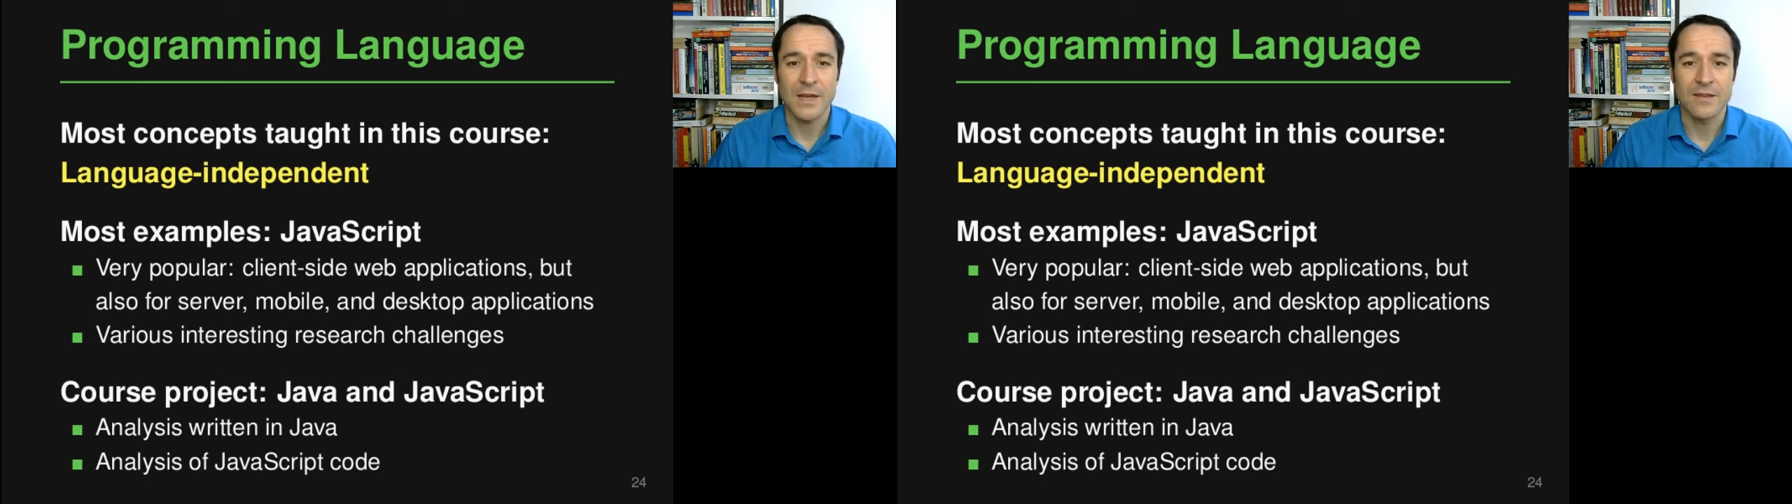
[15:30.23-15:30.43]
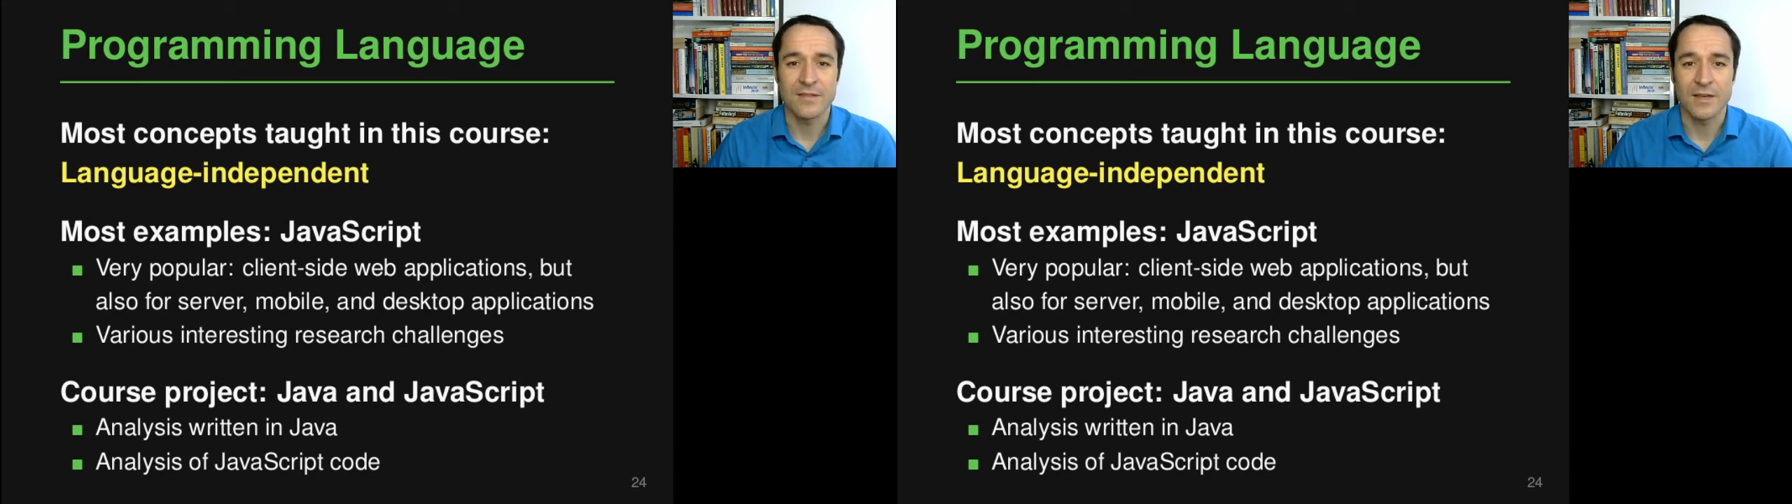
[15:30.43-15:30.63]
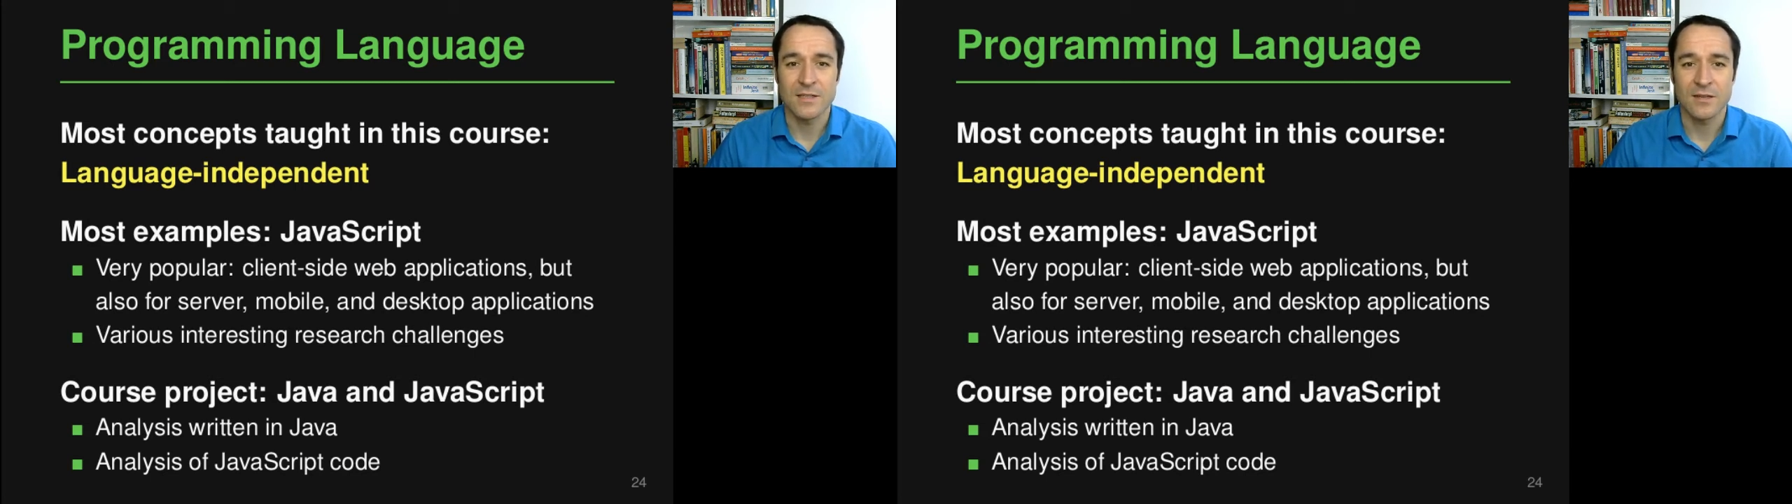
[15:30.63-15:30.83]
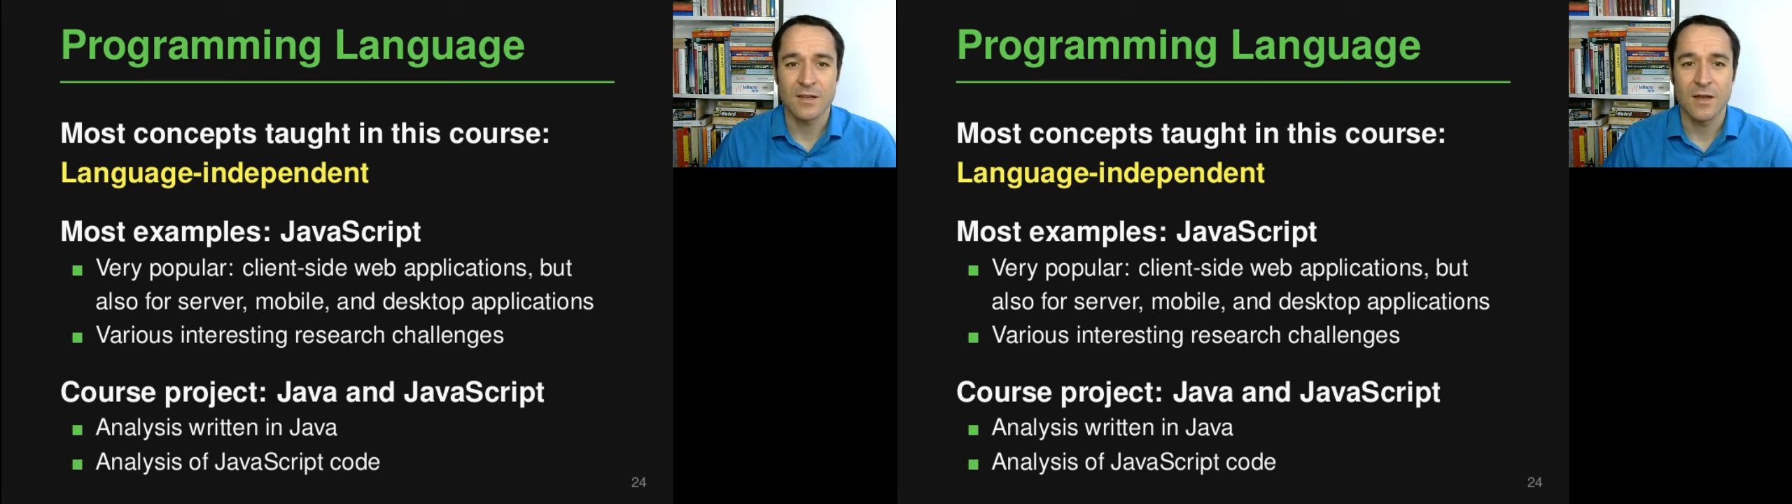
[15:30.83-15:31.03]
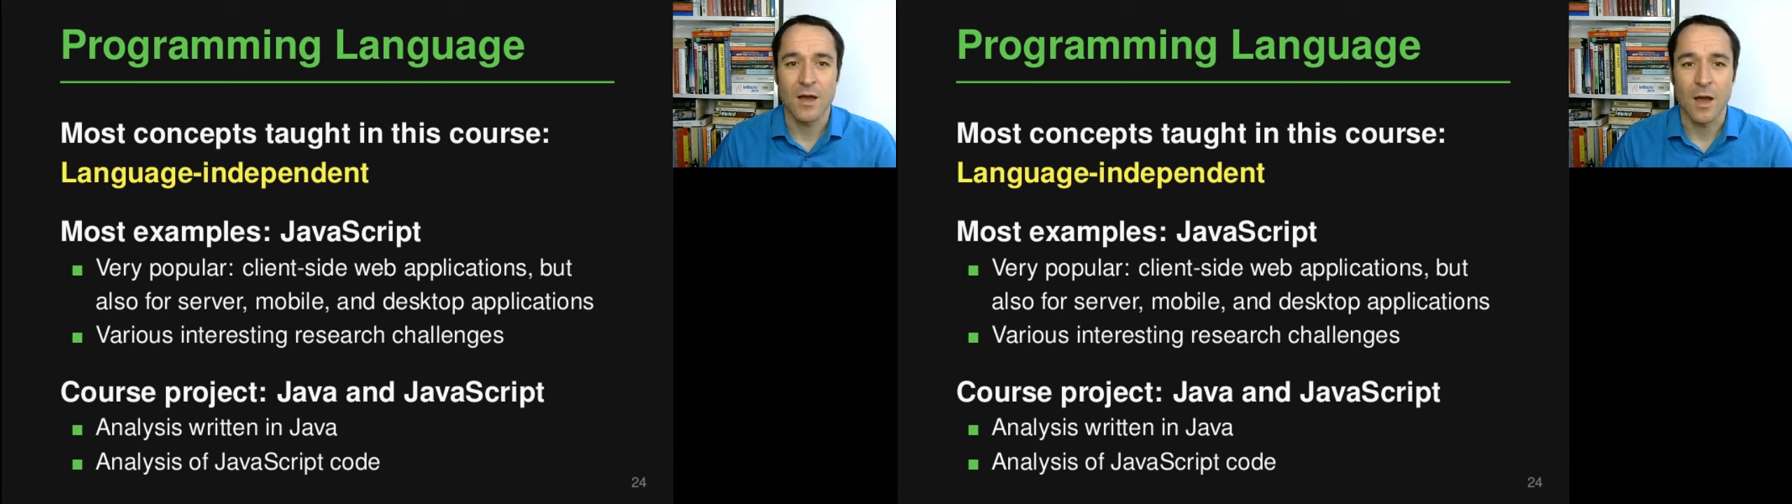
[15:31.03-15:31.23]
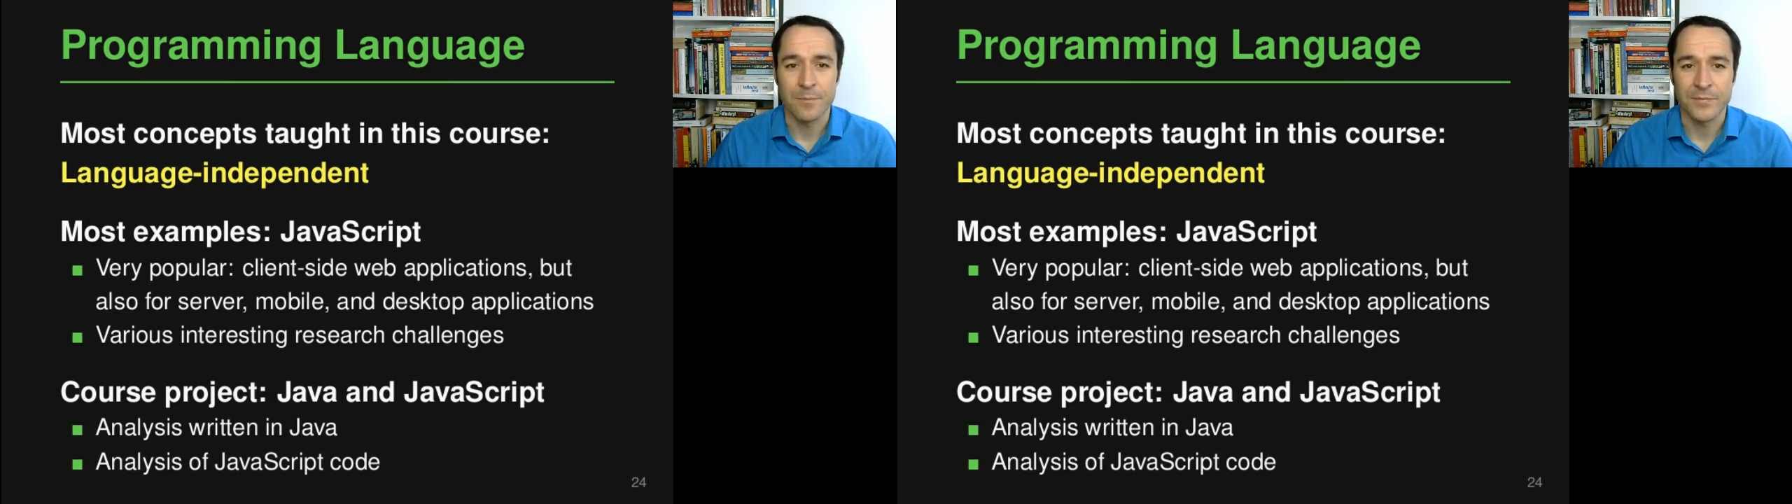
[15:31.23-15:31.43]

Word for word: that um,